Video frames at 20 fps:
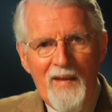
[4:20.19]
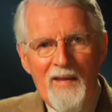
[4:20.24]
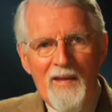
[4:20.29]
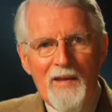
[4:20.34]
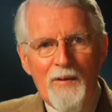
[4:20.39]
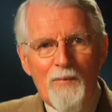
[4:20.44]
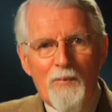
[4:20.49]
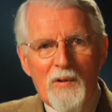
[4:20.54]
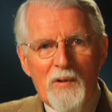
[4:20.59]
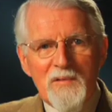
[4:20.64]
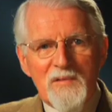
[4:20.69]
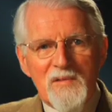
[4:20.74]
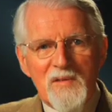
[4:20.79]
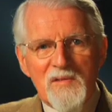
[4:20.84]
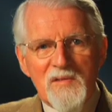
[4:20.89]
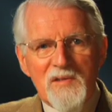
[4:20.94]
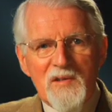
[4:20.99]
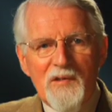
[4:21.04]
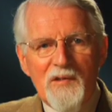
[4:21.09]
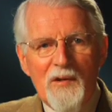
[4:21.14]
He wants
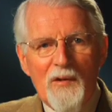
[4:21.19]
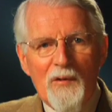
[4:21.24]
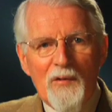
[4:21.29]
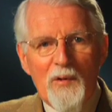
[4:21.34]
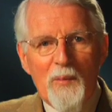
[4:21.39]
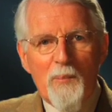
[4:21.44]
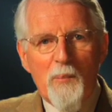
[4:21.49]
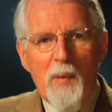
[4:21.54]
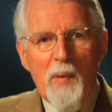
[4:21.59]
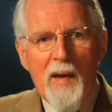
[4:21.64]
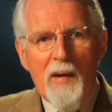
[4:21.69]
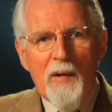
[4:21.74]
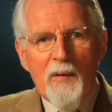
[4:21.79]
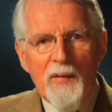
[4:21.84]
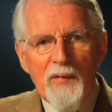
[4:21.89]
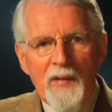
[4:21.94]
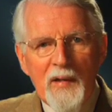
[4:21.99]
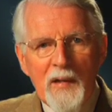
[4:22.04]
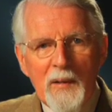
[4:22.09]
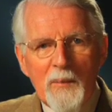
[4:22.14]
us to know the
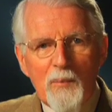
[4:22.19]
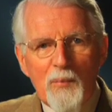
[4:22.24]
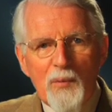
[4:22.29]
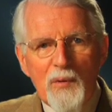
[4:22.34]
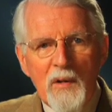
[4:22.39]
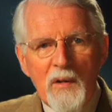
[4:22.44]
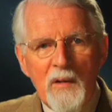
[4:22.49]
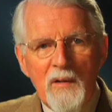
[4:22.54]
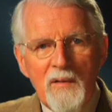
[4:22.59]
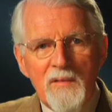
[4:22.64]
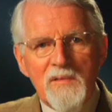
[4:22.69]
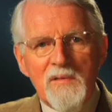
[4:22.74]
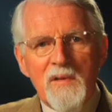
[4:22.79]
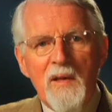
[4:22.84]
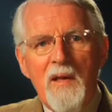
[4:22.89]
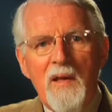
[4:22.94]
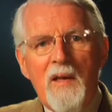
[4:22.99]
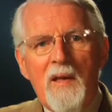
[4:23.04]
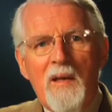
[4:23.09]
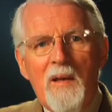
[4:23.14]
power that brings,
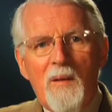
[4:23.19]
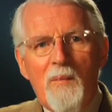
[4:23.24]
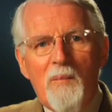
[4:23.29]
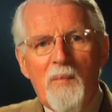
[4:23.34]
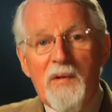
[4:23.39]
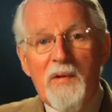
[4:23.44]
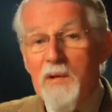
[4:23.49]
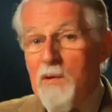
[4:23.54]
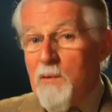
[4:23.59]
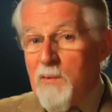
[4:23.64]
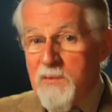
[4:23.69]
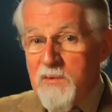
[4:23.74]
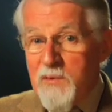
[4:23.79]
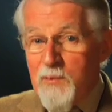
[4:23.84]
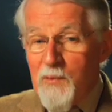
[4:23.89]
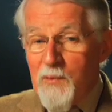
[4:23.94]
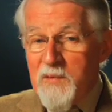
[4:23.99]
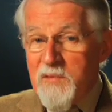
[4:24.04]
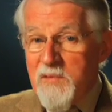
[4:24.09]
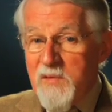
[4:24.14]
but he also
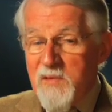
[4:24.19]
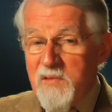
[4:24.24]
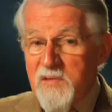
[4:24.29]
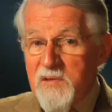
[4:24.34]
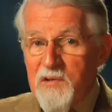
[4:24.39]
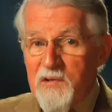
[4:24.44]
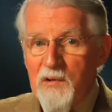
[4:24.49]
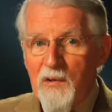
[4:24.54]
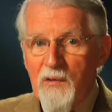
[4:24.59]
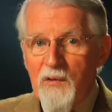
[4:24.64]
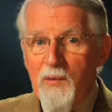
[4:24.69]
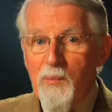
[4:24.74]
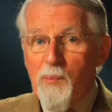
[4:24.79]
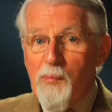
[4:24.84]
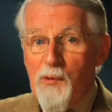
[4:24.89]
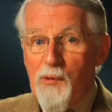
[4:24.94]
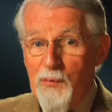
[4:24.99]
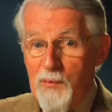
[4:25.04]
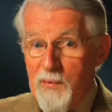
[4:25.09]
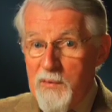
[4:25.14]
wants us to know the
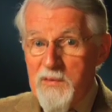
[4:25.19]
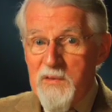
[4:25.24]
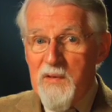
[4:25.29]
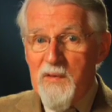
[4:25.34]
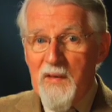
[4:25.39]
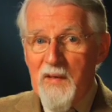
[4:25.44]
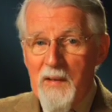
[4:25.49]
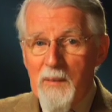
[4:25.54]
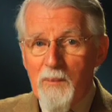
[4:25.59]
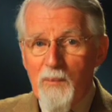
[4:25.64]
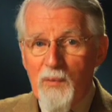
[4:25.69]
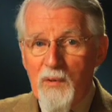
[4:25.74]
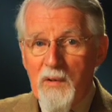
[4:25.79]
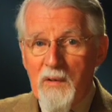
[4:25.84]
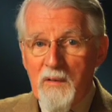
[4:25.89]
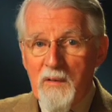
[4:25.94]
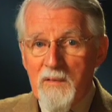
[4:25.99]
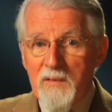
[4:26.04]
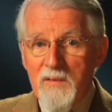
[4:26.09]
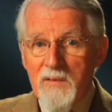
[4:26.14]
purity that
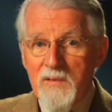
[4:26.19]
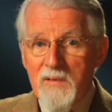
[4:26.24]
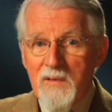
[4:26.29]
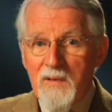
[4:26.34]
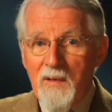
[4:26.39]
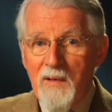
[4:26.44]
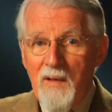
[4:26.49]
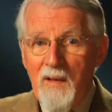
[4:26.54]
brings,